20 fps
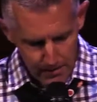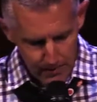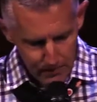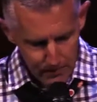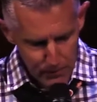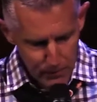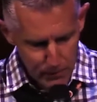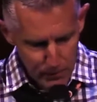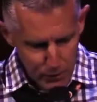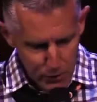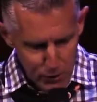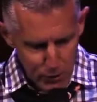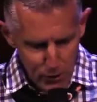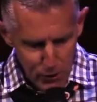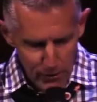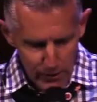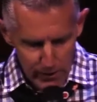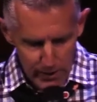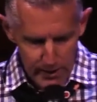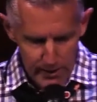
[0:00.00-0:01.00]
To the
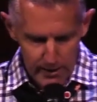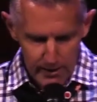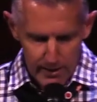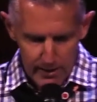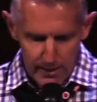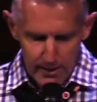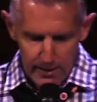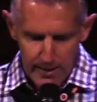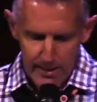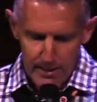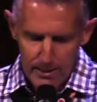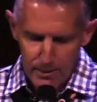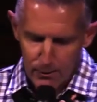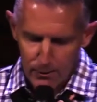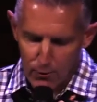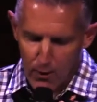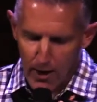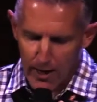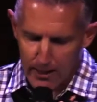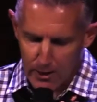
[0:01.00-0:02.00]
jurist, he is the
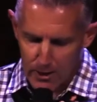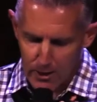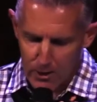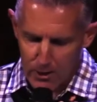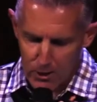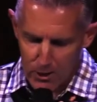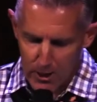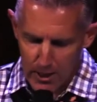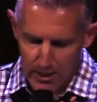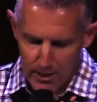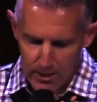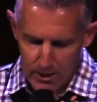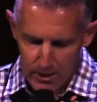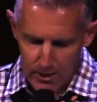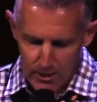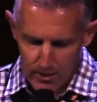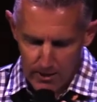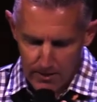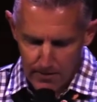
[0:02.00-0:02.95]
righteous judge.